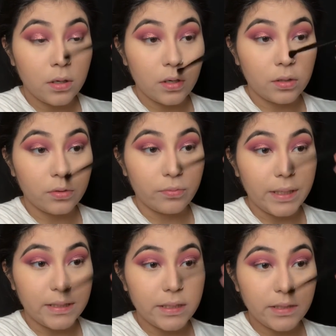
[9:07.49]
all the
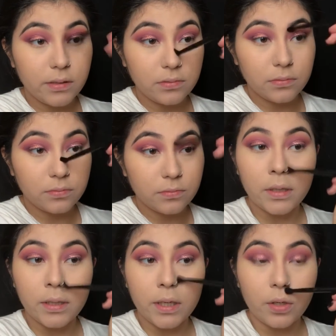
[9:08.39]
way down,
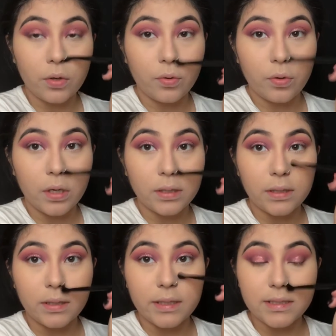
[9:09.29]
and then I'll go
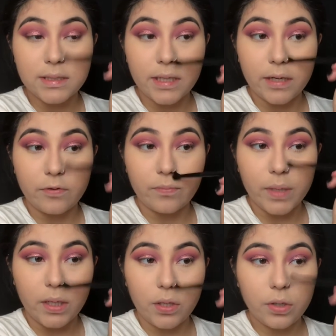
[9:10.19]
on this side of
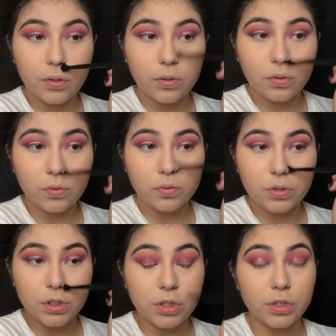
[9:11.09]
my
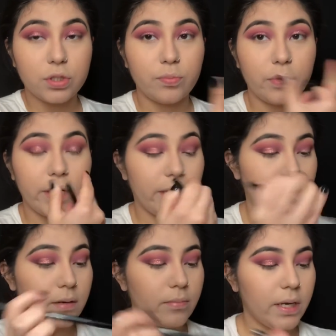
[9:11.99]
nose just to bring
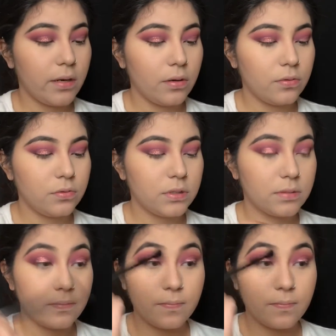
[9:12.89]
in my nose.